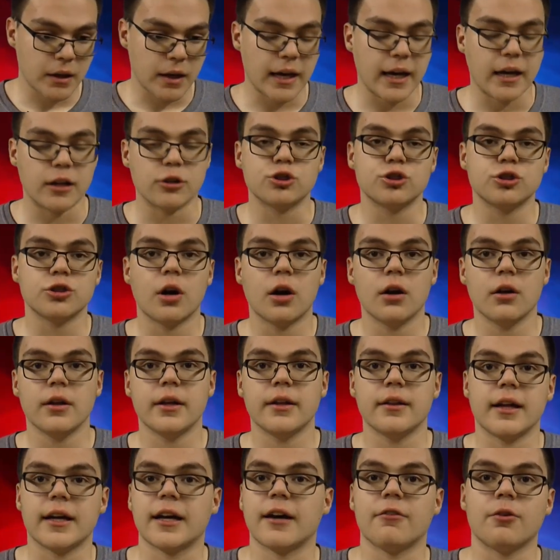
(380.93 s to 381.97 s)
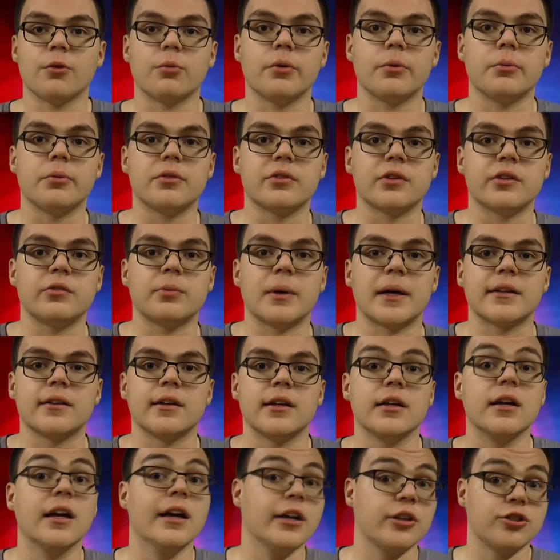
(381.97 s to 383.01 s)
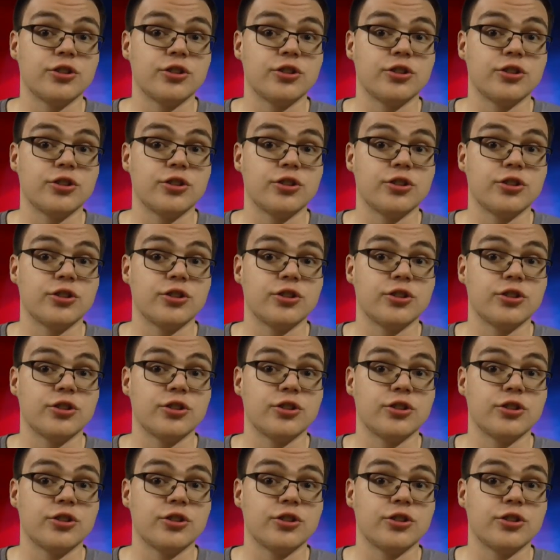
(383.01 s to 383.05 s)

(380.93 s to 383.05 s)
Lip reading: And Charlotte, like everyone was expecting,